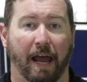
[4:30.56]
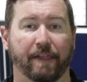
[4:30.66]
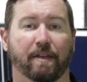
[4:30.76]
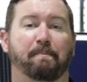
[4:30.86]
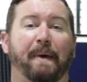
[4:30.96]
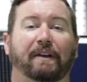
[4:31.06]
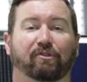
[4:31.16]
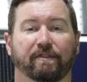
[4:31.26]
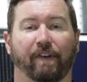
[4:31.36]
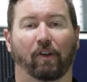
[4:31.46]
and the
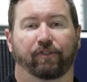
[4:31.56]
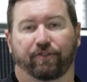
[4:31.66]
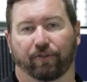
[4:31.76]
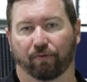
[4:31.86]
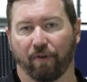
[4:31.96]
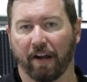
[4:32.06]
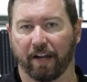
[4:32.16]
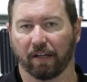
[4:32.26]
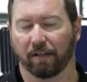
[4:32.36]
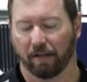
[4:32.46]
battery voltage you're
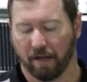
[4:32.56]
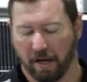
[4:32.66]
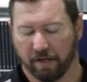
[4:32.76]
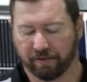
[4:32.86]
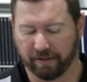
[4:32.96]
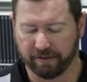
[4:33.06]
running to